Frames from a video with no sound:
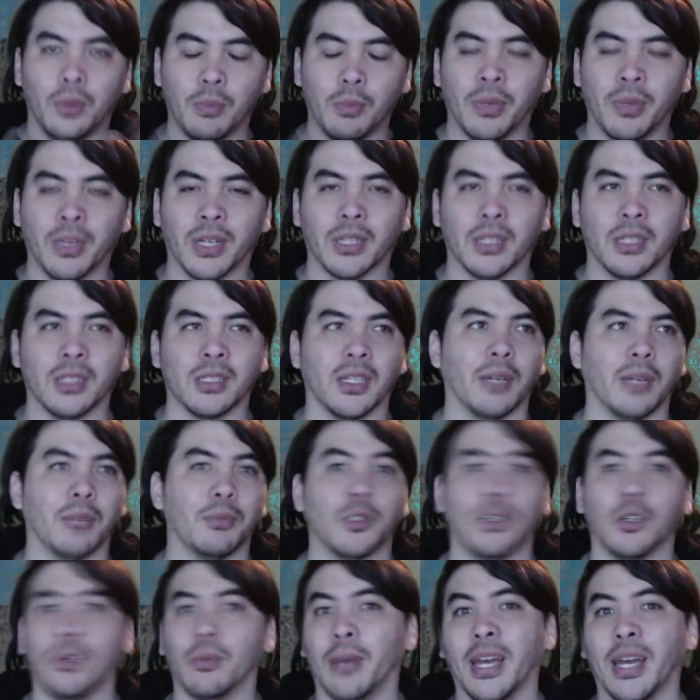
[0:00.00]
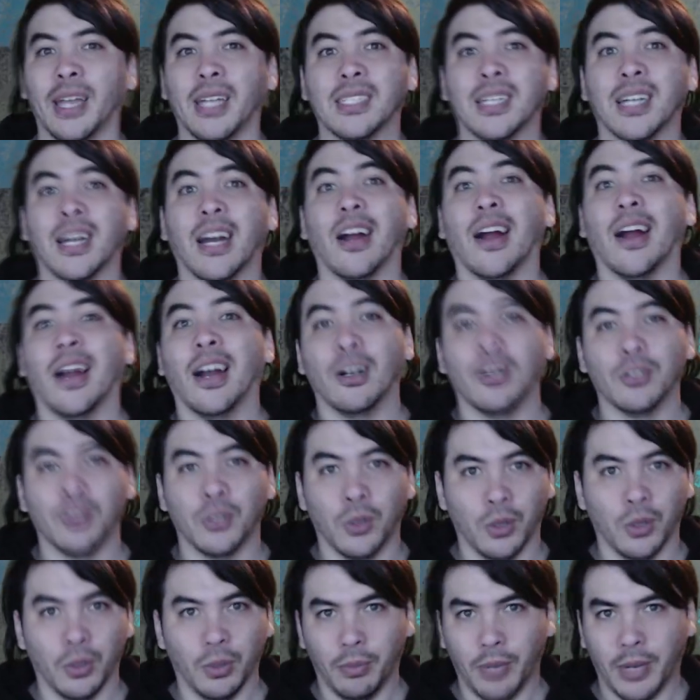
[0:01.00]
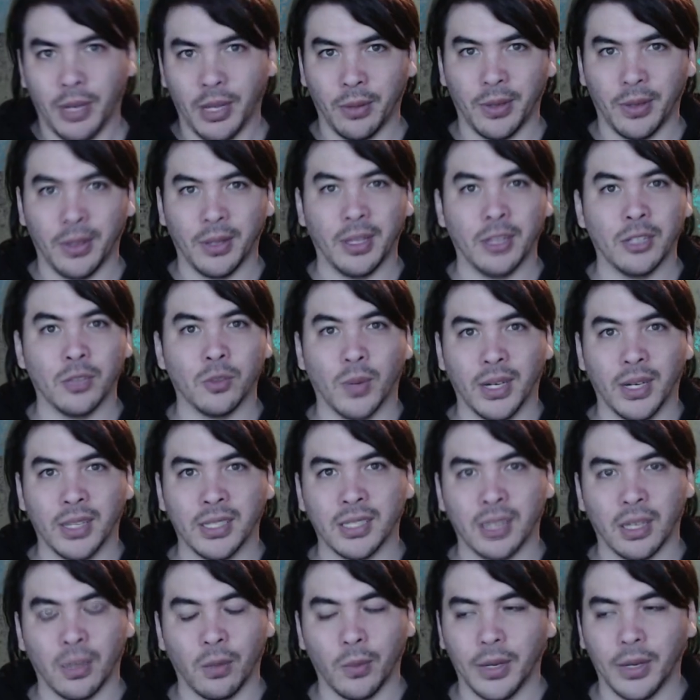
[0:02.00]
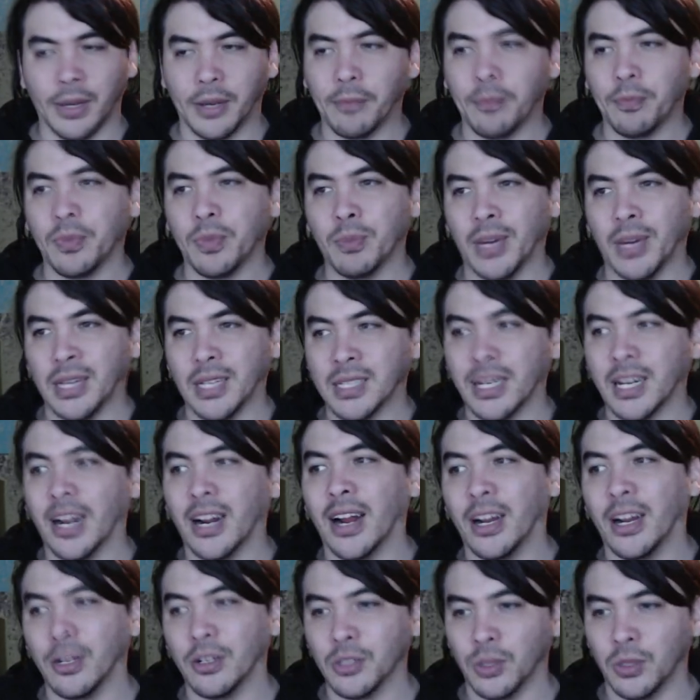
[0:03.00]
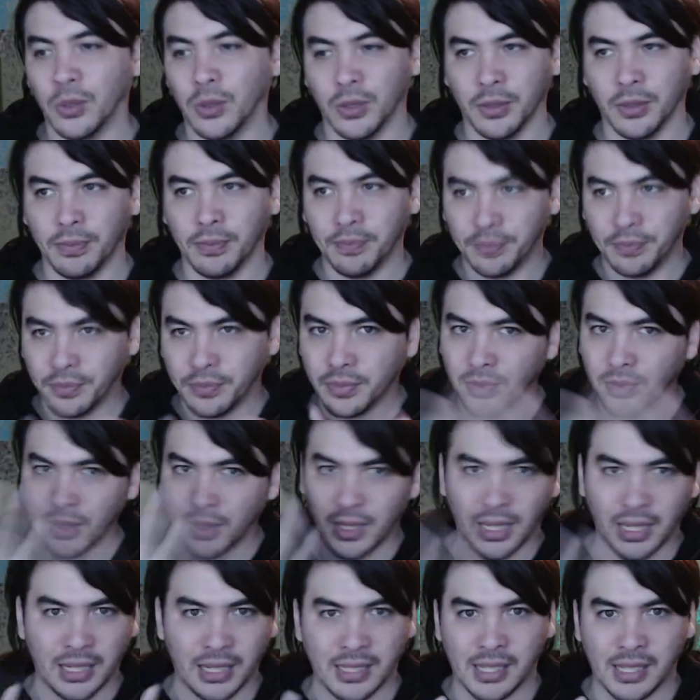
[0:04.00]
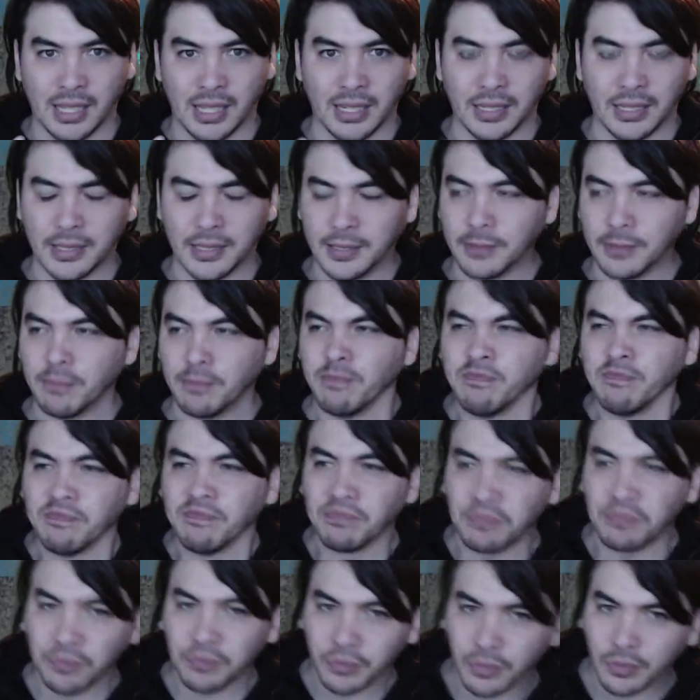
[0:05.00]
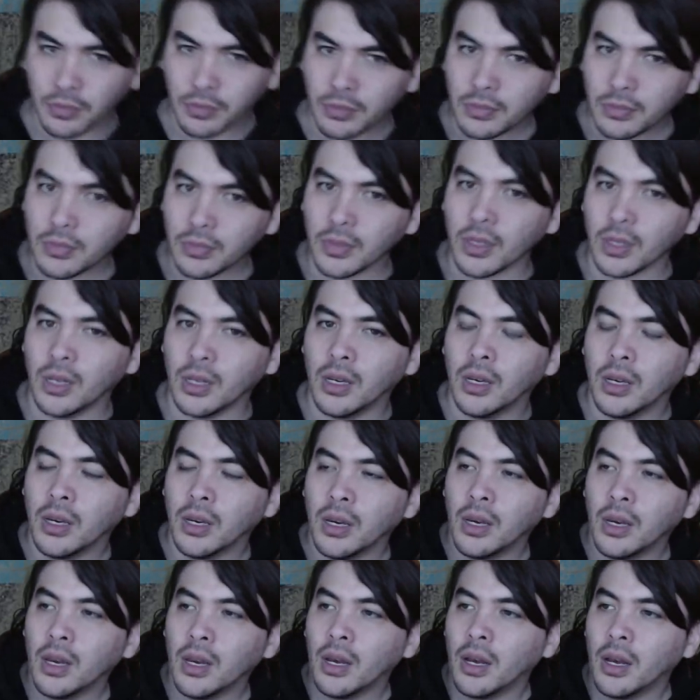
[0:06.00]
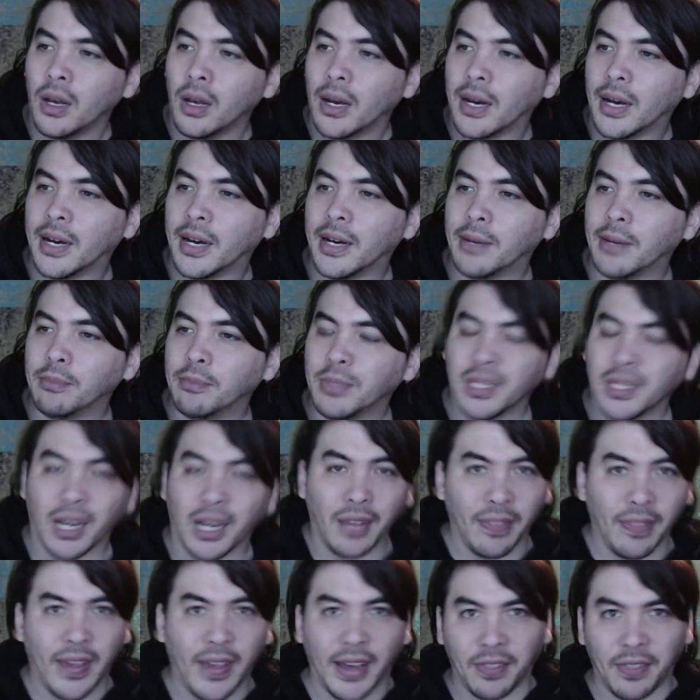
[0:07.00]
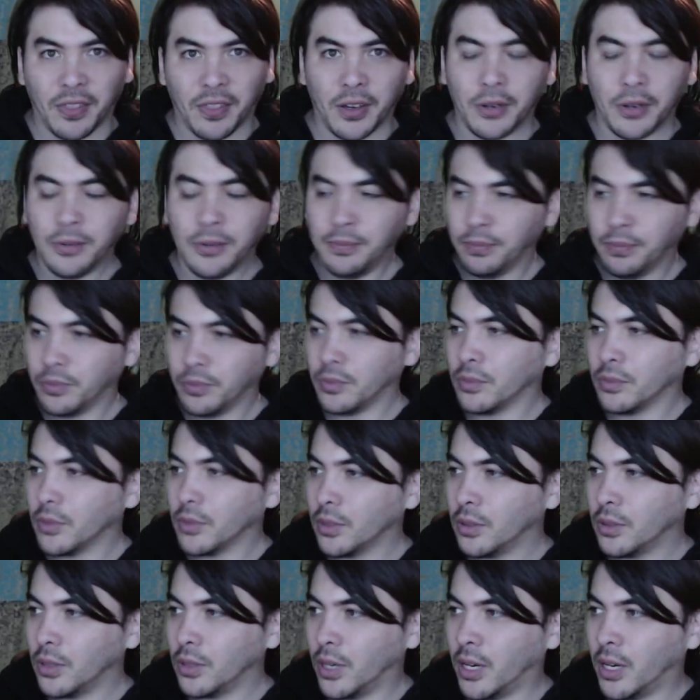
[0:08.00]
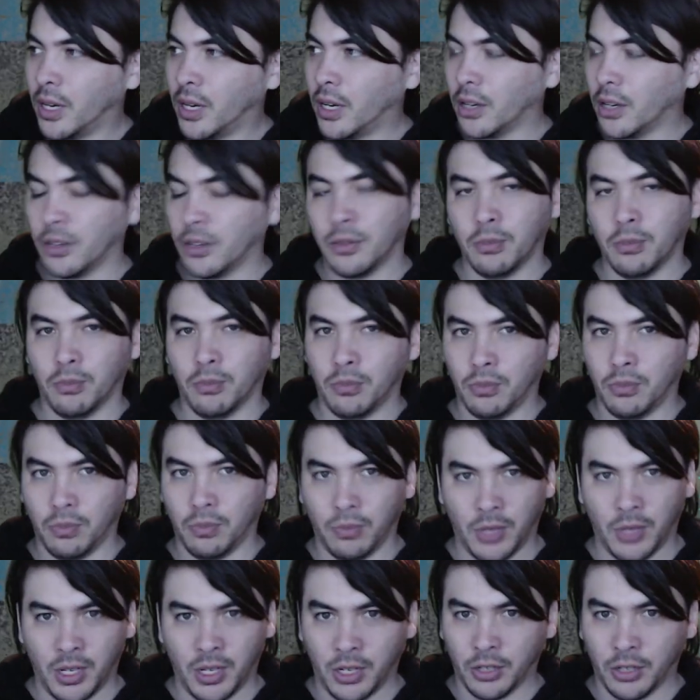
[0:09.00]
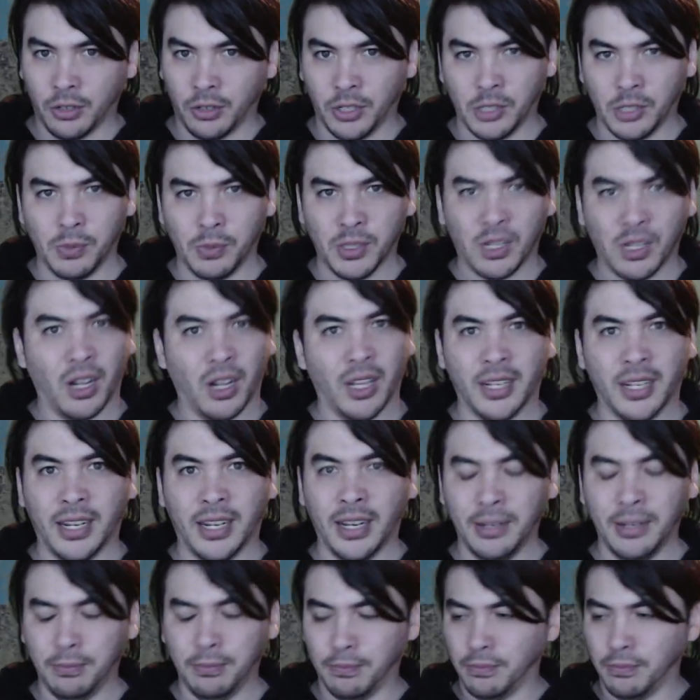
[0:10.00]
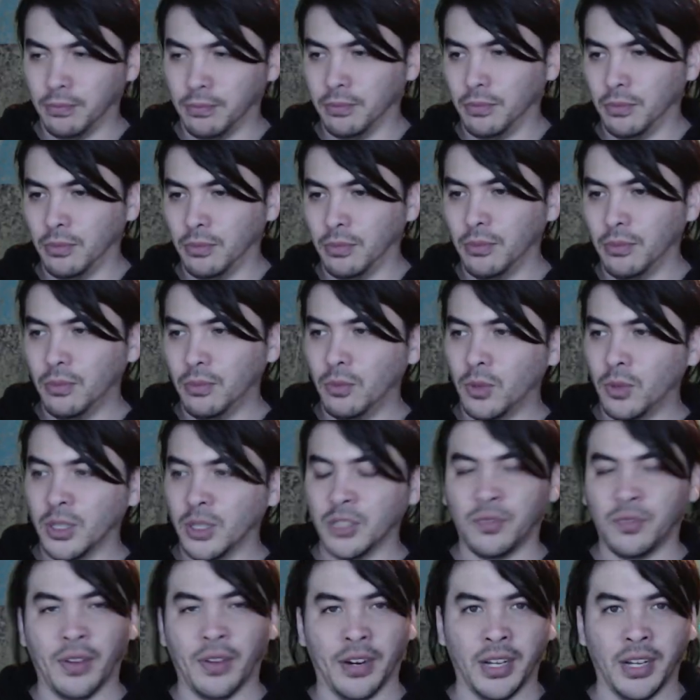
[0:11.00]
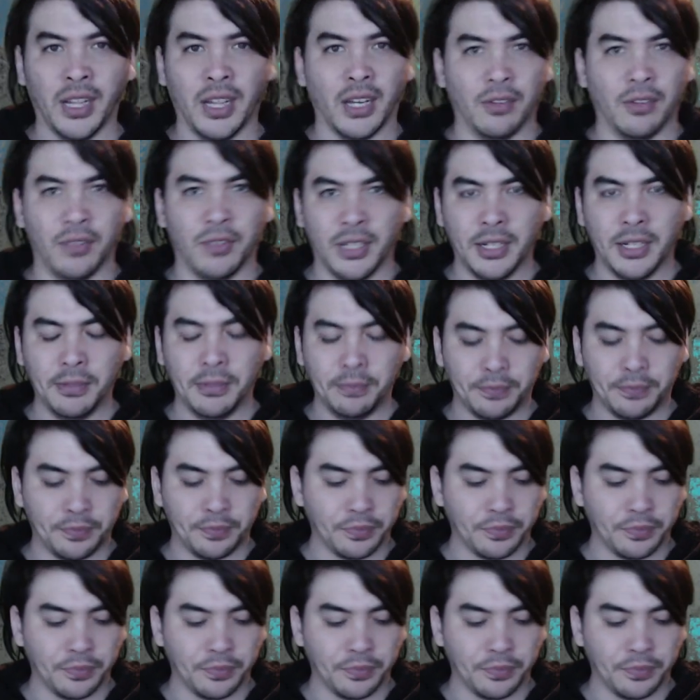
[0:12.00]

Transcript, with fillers: we picked this up. So my entire household, by the way, that's why I say we. My entire household is this. Um, beyond that, though, uh, the Christmas holiday was very lovely.